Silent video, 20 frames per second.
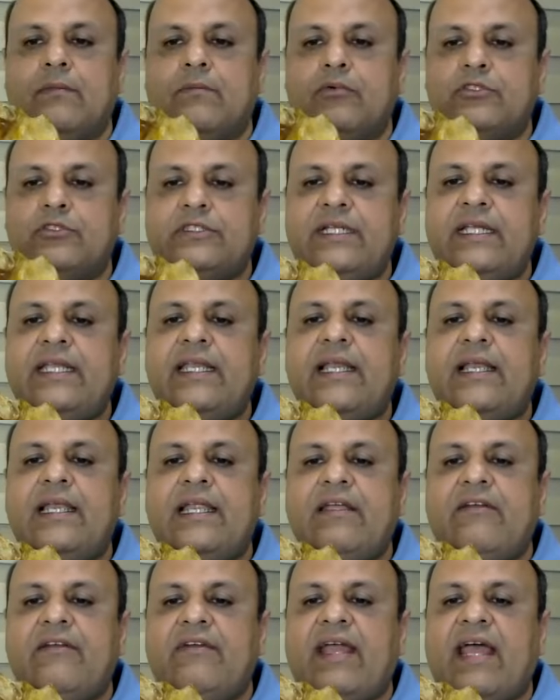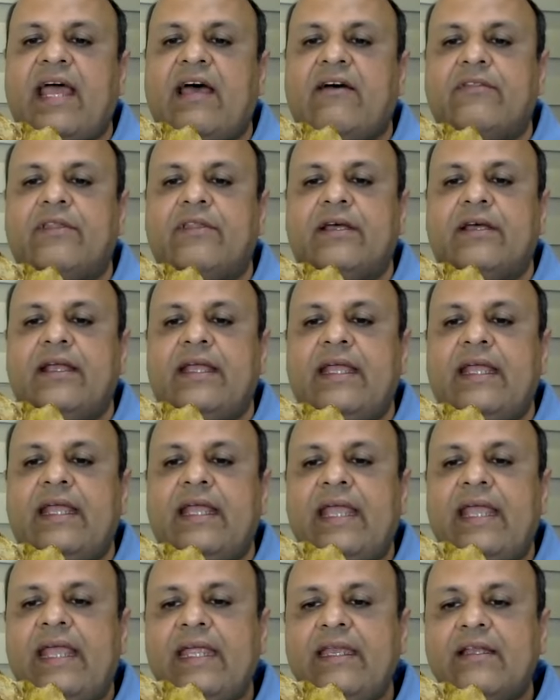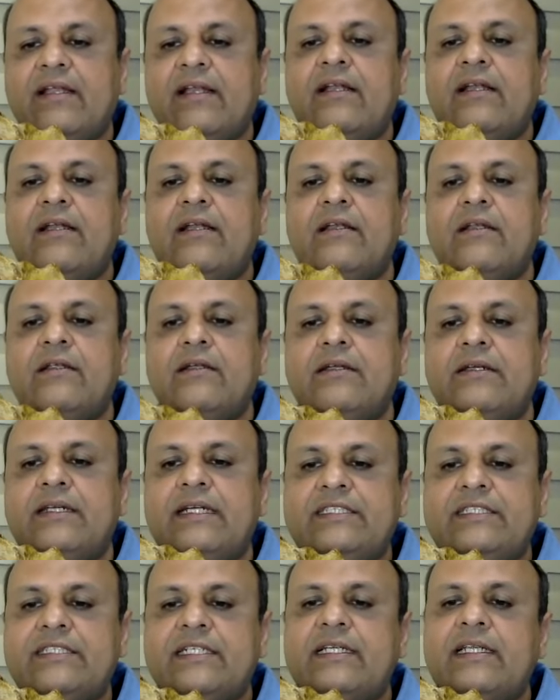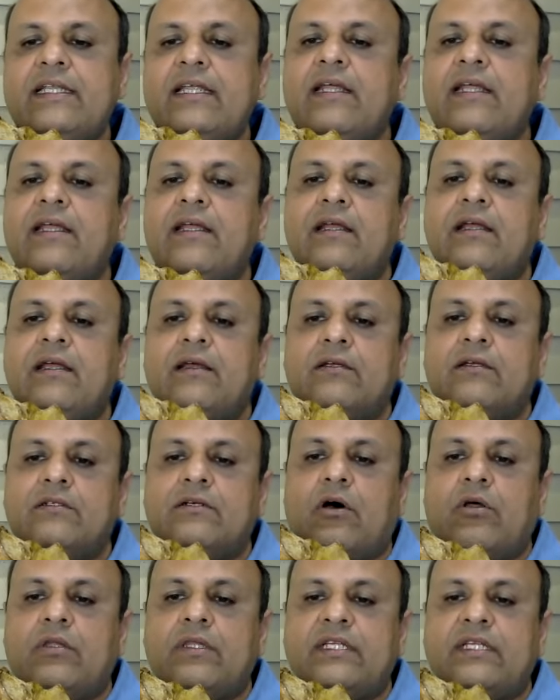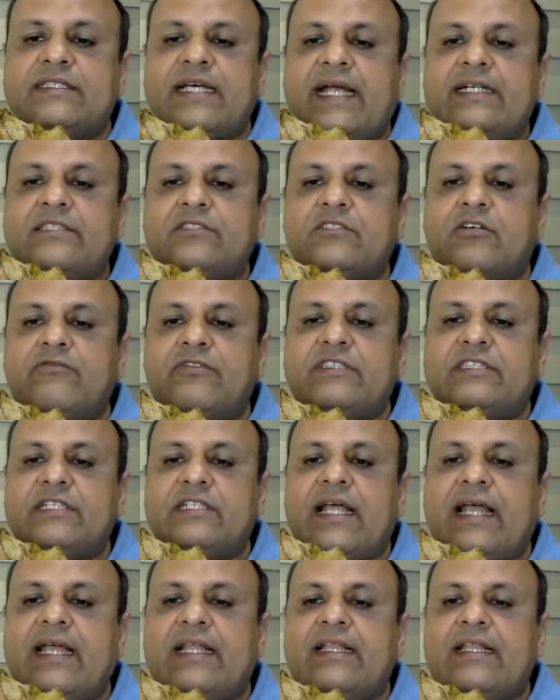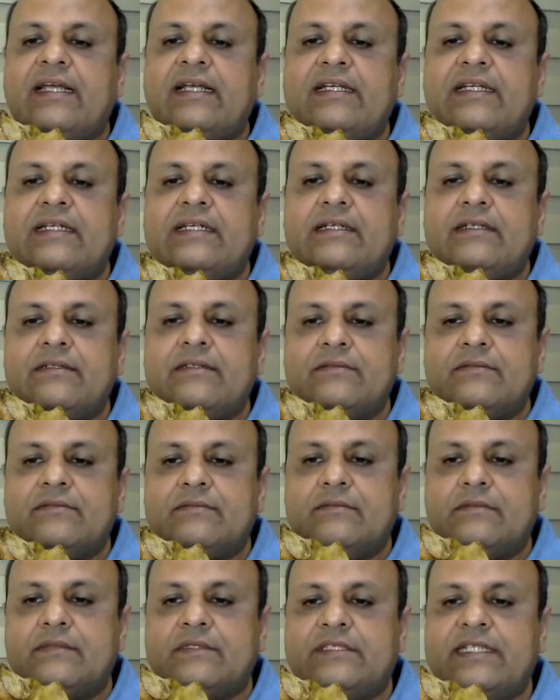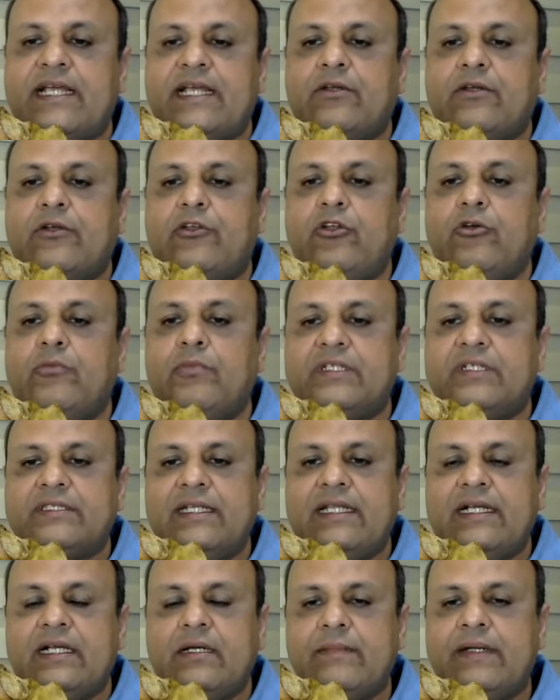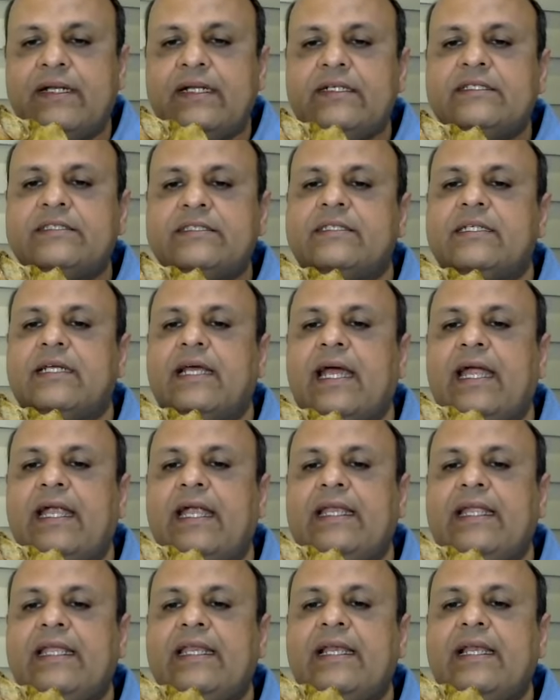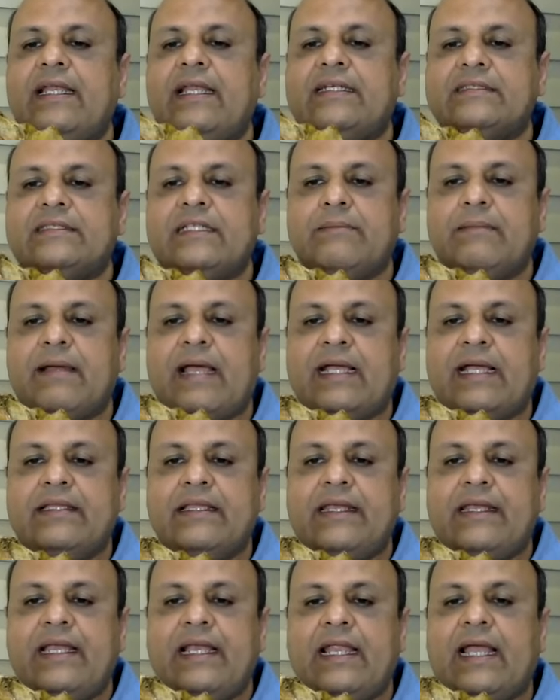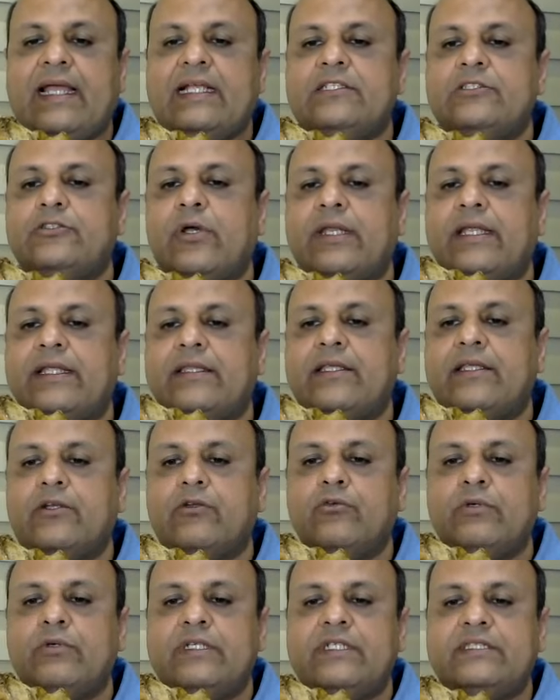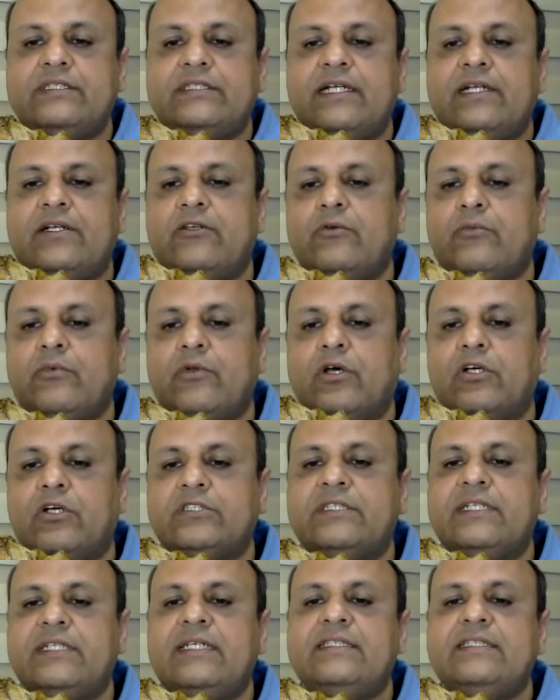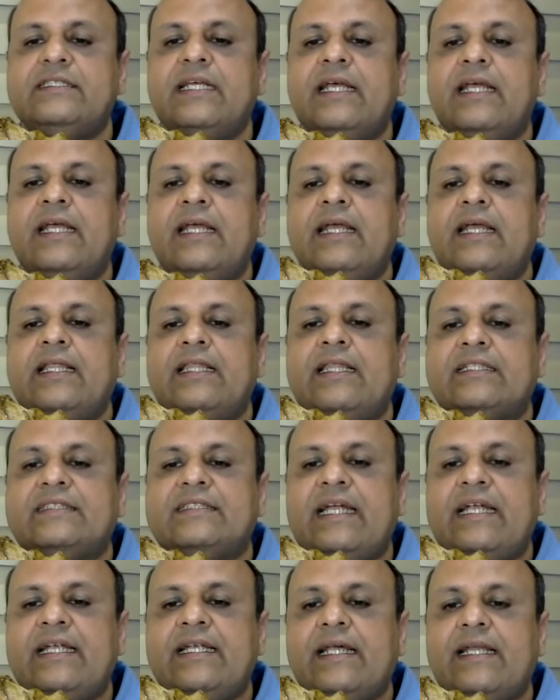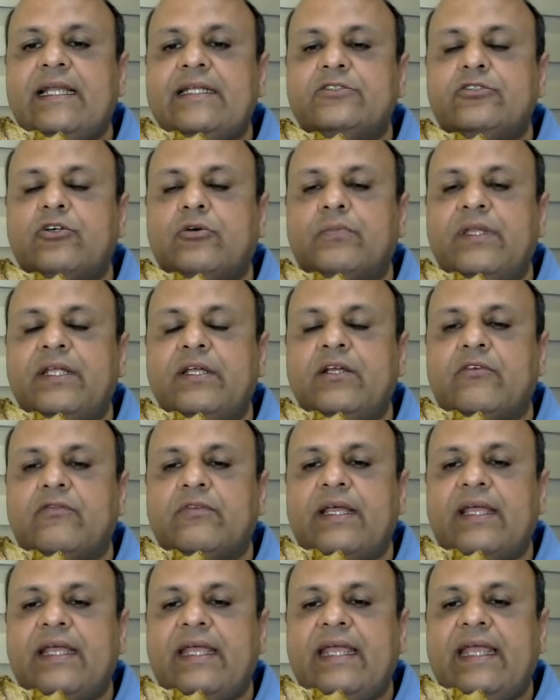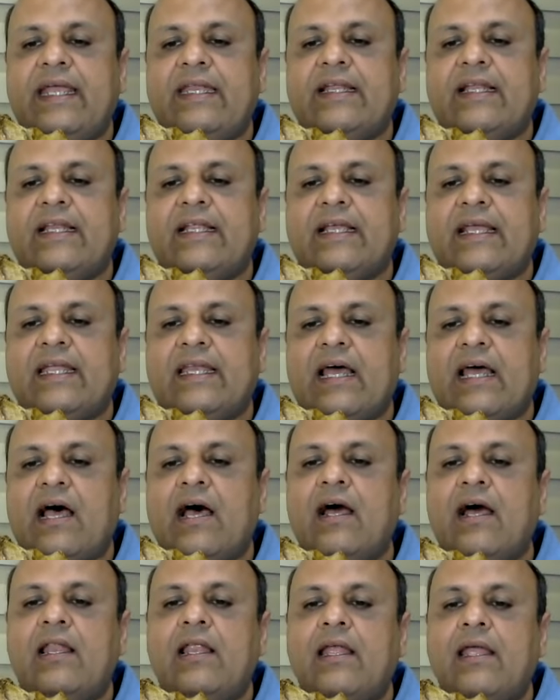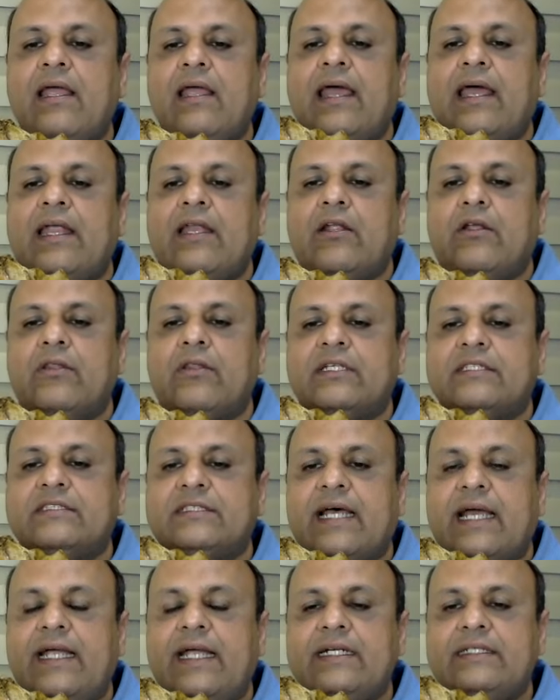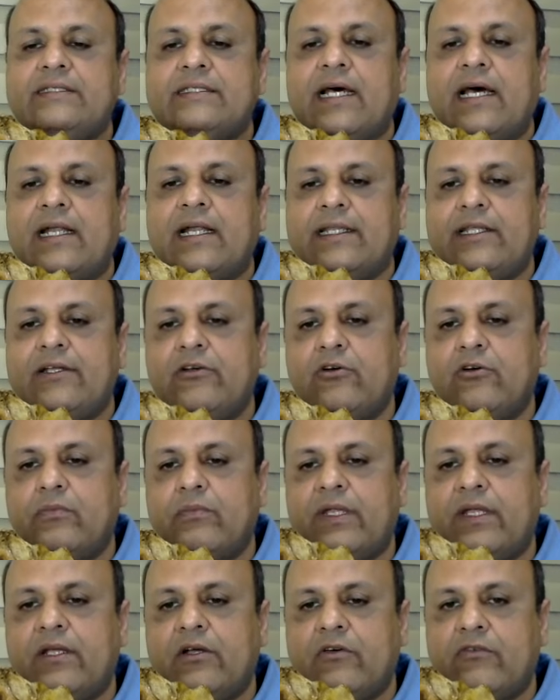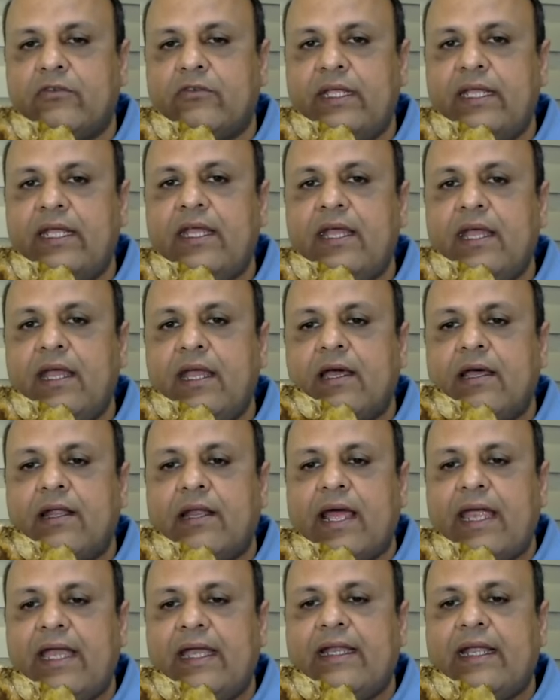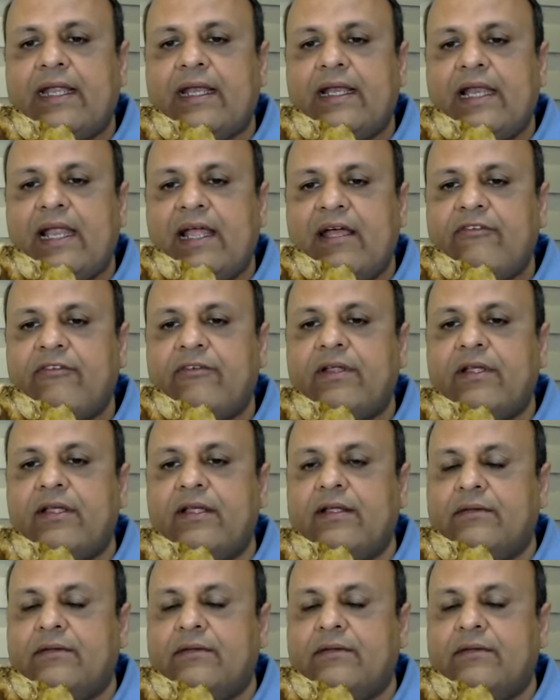posteriorly we have the anal region, on the sides of which lie the sacrotuberous ligaments. Anteriorly is the imaginary line joining the two ischial tuberosities. In the center is opening of the anal canal, and on the sides are the opening of the right and left